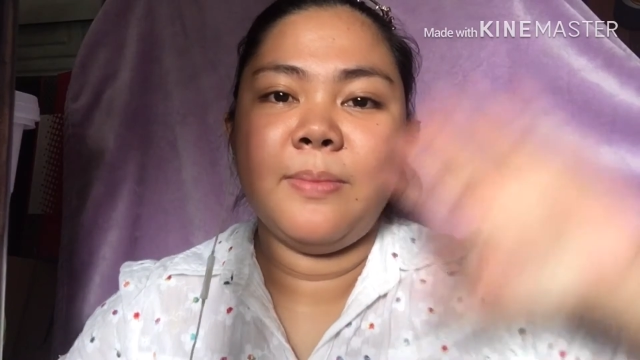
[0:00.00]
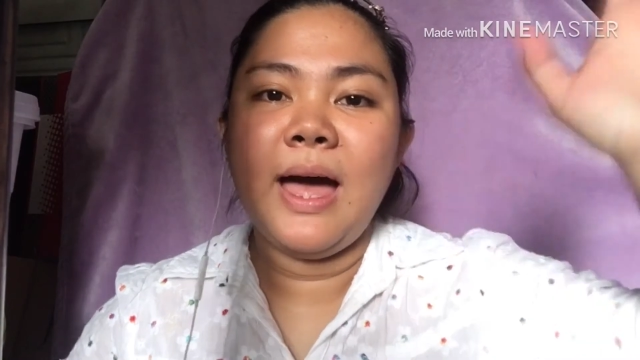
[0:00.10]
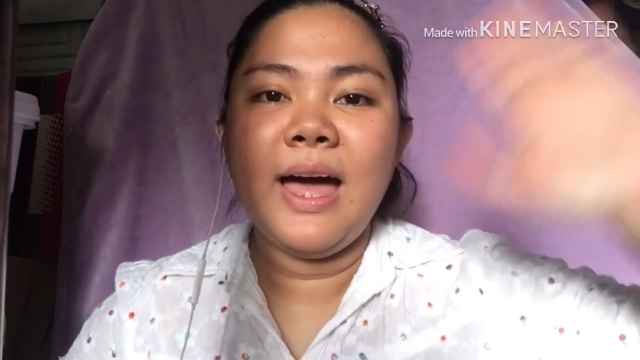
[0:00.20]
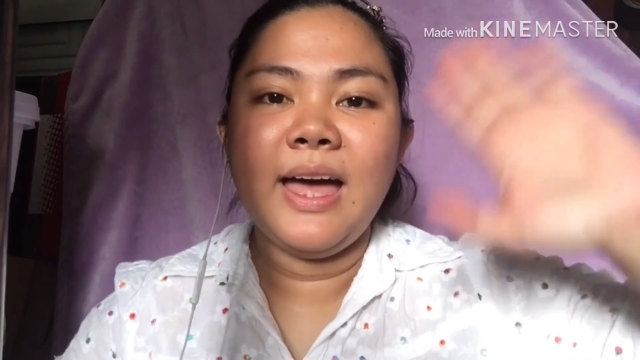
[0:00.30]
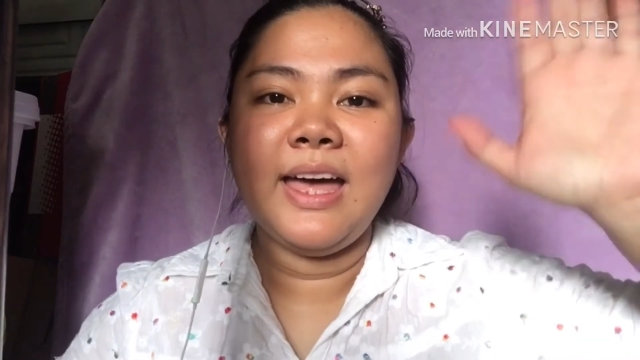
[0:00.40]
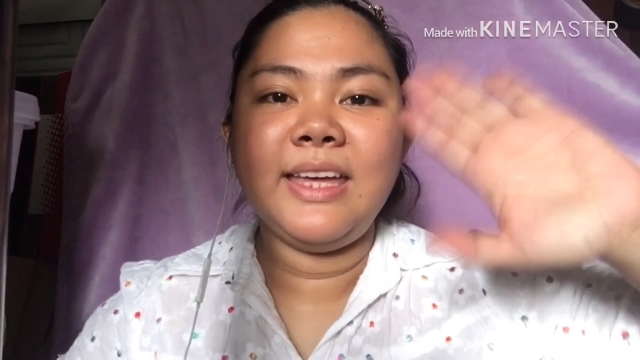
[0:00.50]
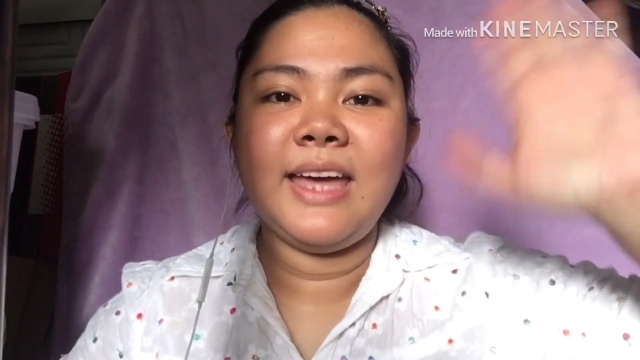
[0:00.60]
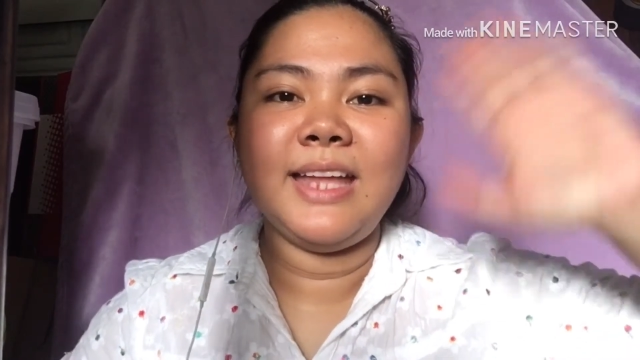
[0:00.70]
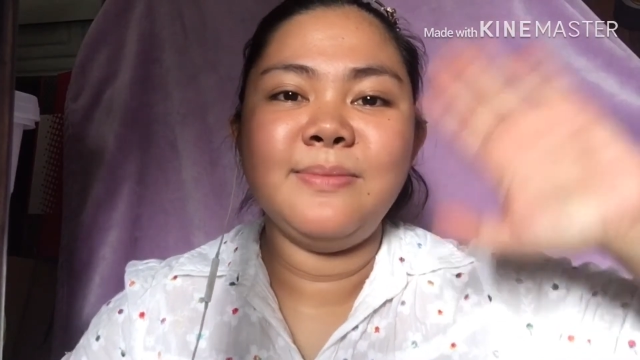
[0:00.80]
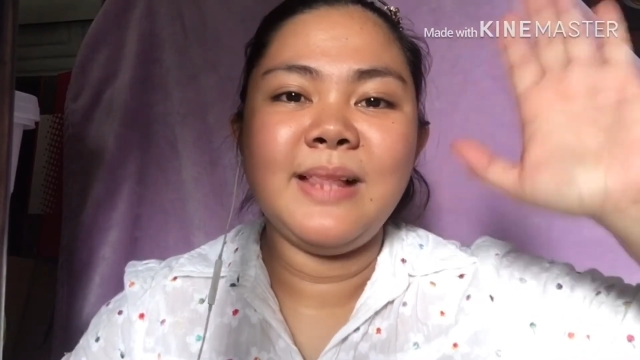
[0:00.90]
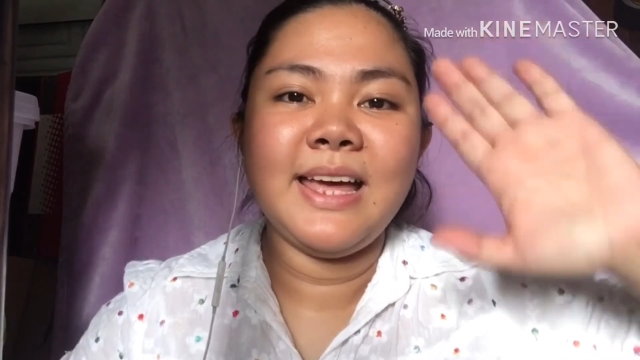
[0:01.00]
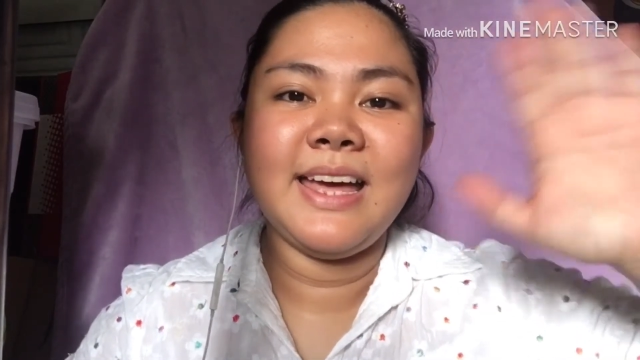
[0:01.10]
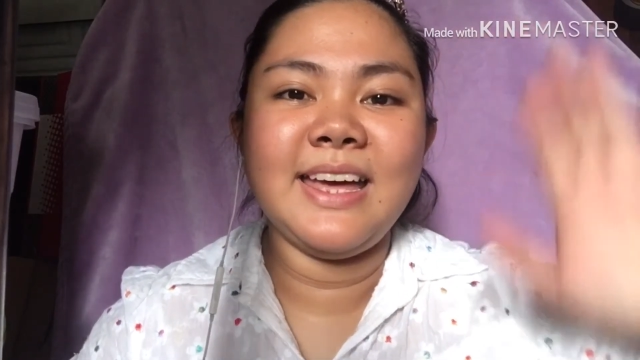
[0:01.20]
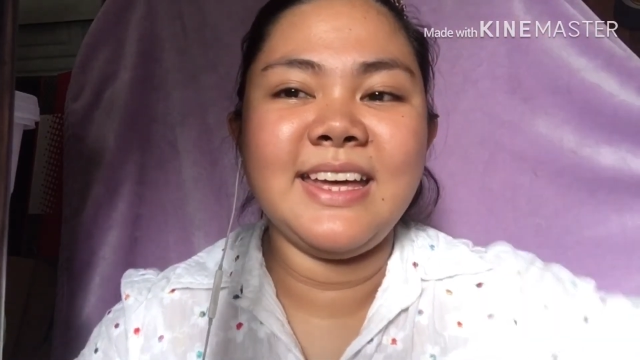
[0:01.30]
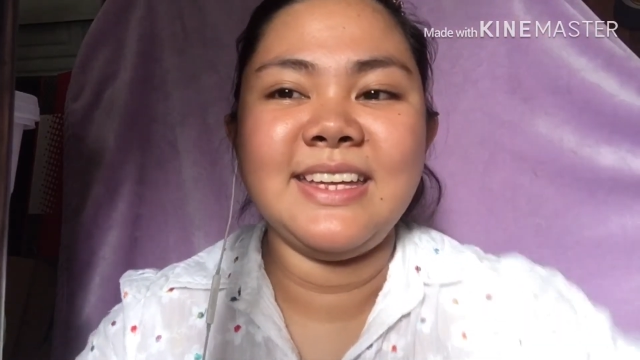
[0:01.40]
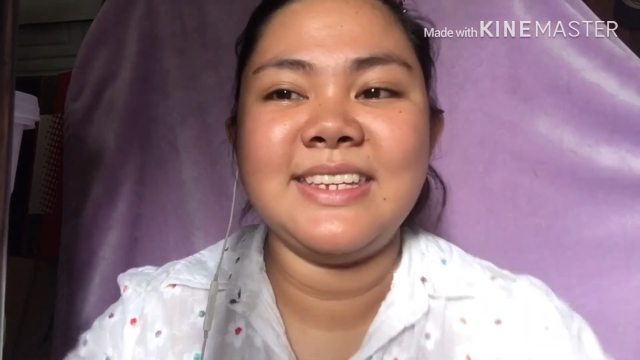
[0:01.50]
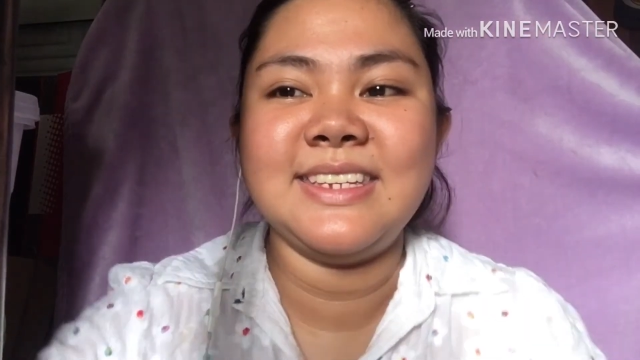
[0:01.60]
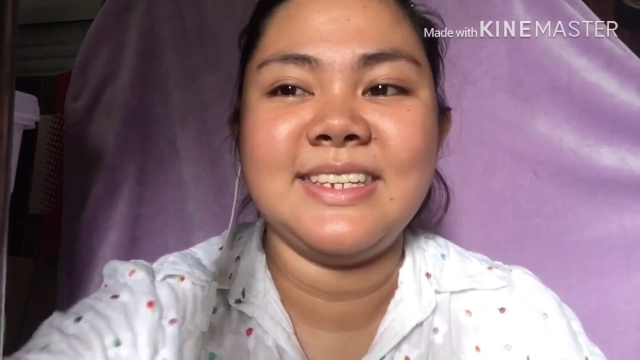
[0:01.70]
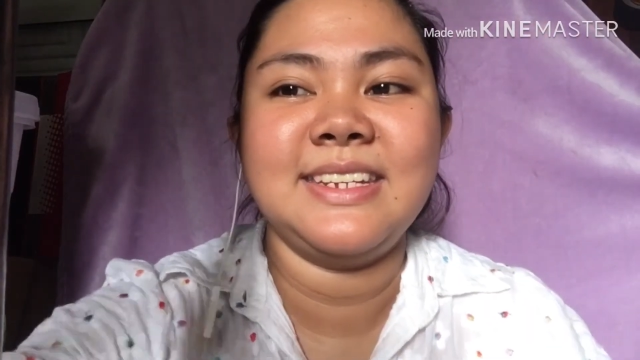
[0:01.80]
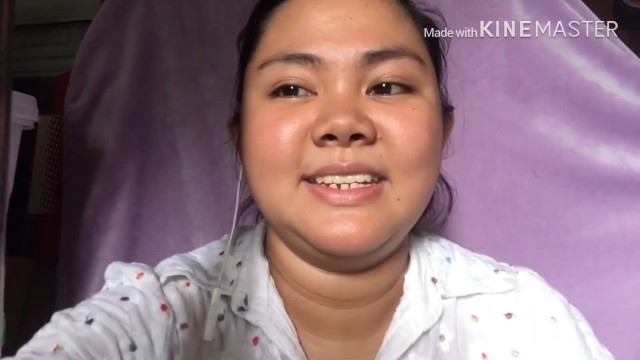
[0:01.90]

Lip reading: Bye! God bless!